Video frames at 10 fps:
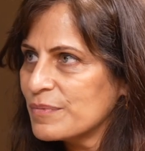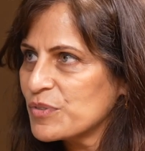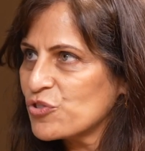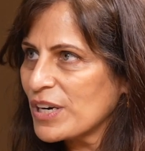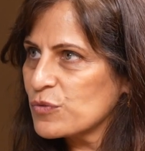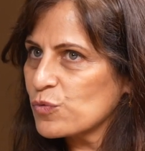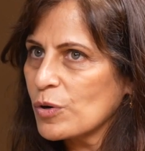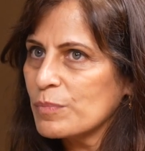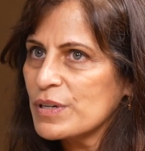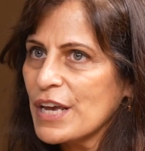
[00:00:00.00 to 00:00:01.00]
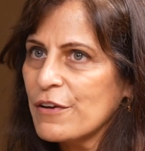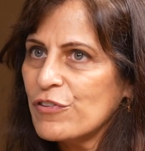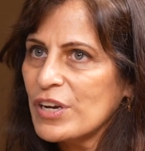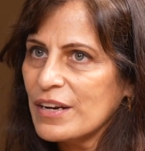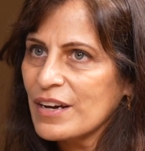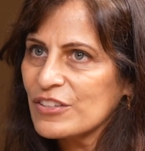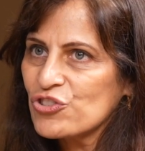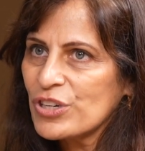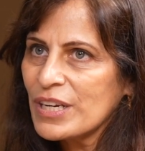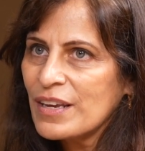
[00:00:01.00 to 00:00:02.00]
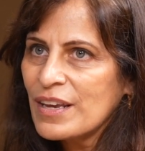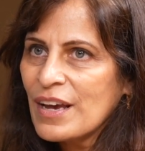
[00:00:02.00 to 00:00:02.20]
It's transformed every industry,